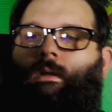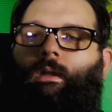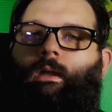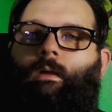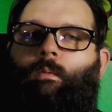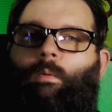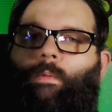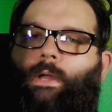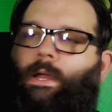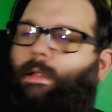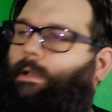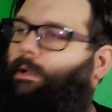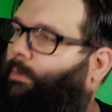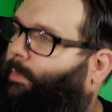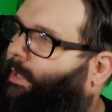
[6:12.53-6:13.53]
And what do we got
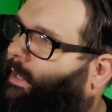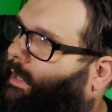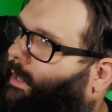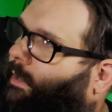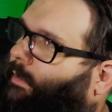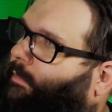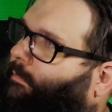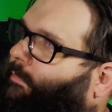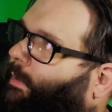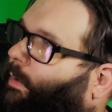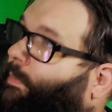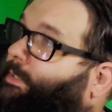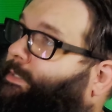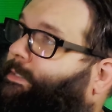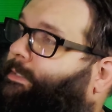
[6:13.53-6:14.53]
here? We have
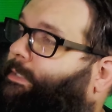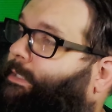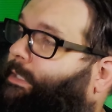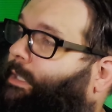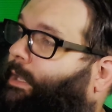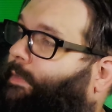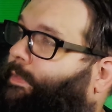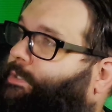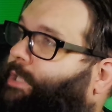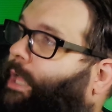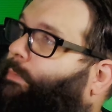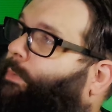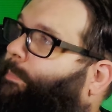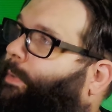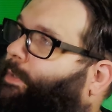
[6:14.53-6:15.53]
oh, this is the uh, the
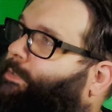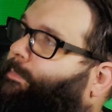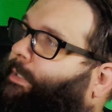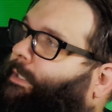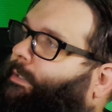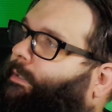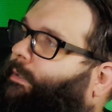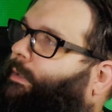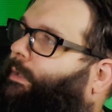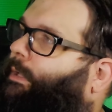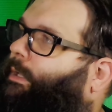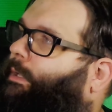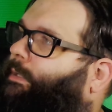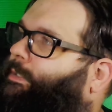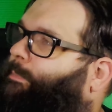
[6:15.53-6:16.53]
Chadwick Boseman
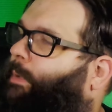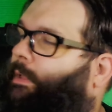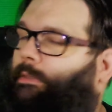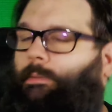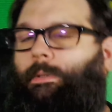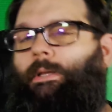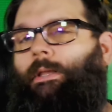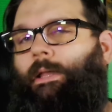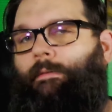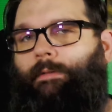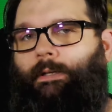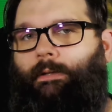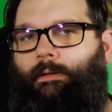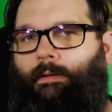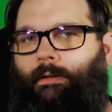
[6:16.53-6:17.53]
uh, Spawn
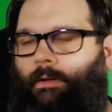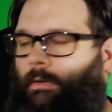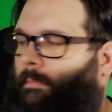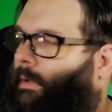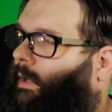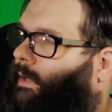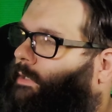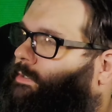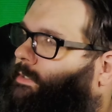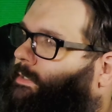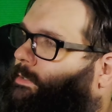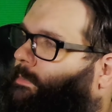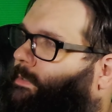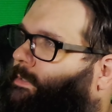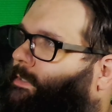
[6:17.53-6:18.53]
311 homage.
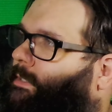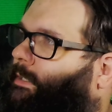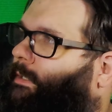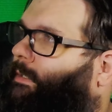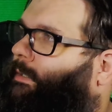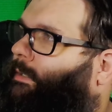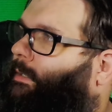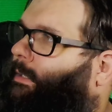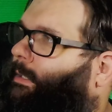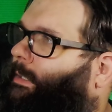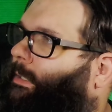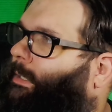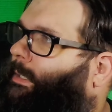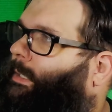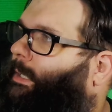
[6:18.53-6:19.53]
This was the
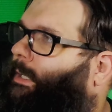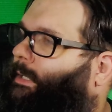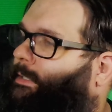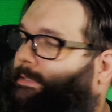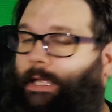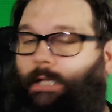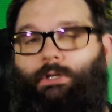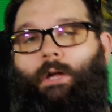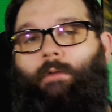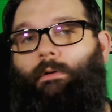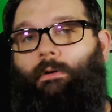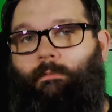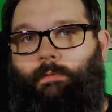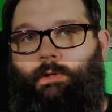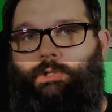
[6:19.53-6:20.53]
uh, sketch
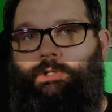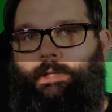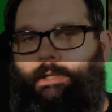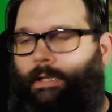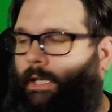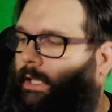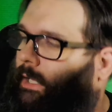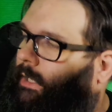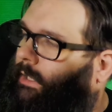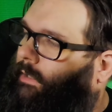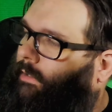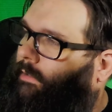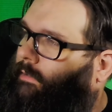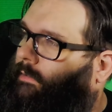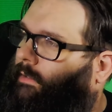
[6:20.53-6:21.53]
cover version,
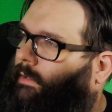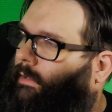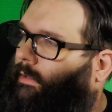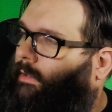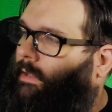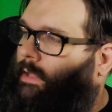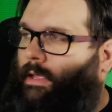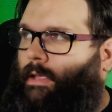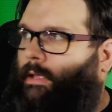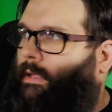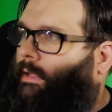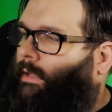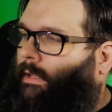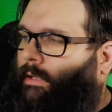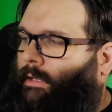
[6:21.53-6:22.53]
and uh,
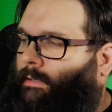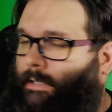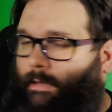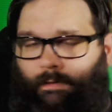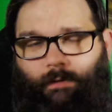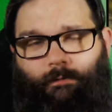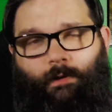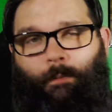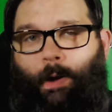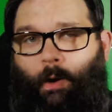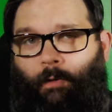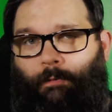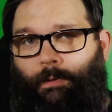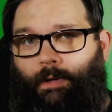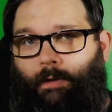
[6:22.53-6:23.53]
definitely a very
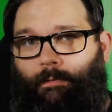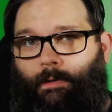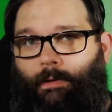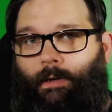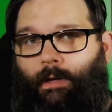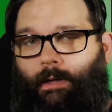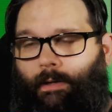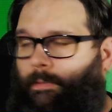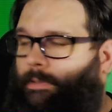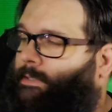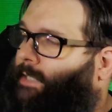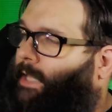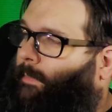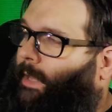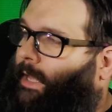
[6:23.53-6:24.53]
powerful cover uh, with the
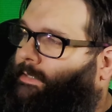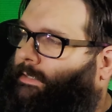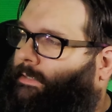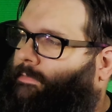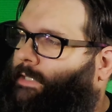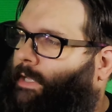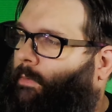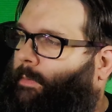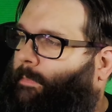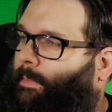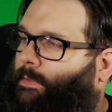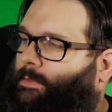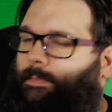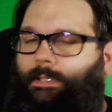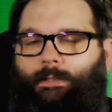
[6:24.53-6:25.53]
sad passing of Chadwick
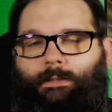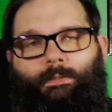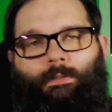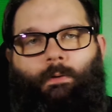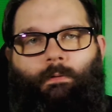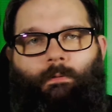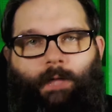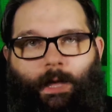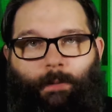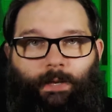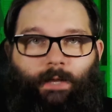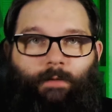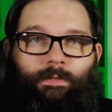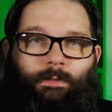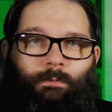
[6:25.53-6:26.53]
Boseman. So happy
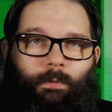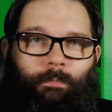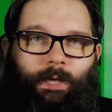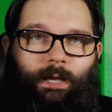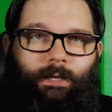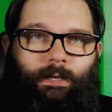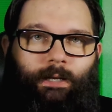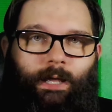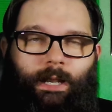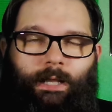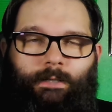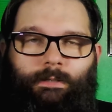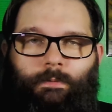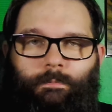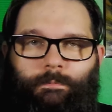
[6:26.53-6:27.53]
to have this one back in a
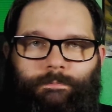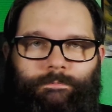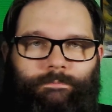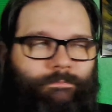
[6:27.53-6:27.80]
982.